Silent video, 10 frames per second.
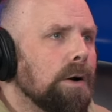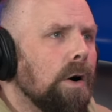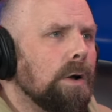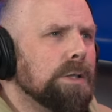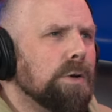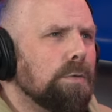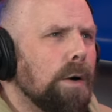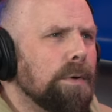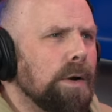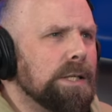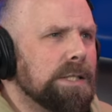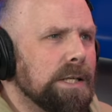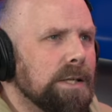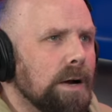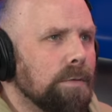Also, Roman Reigns
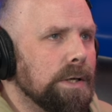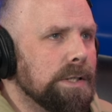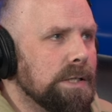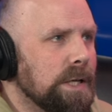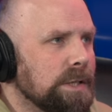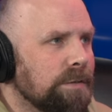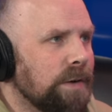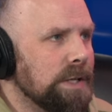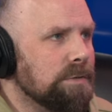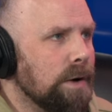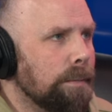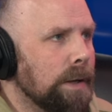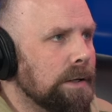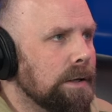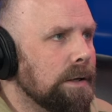TikTok where he says he has a vice grip
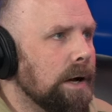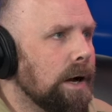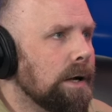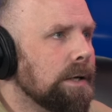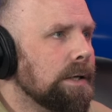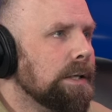on the